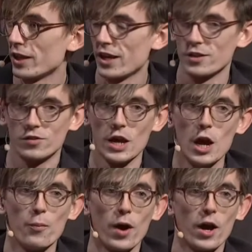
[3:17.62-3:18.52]
lanes,
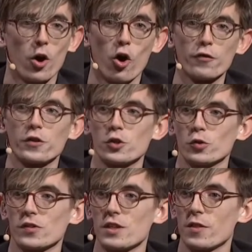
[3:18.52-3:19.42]
but often you'll
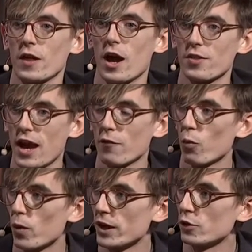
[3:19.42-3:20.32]
see that they either have a
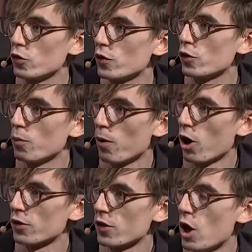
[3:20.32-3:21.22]
winning two v two
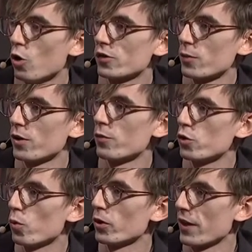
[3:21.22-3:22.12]
bot, or sometimes
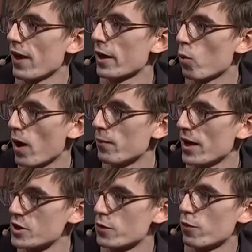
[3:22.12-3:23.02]
you will get that Gwen
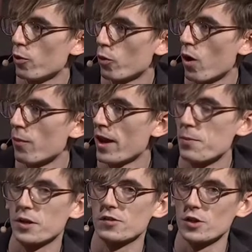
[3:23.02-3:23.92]
matchup from Odoamne
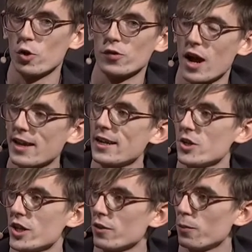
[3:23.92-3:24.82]
because he knows that I can
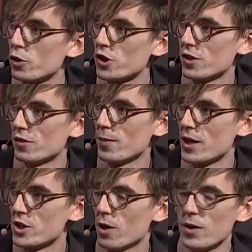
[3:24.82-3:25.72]
actually get the push in this
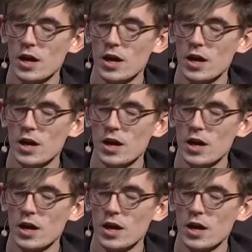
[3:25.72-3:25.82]
matchup.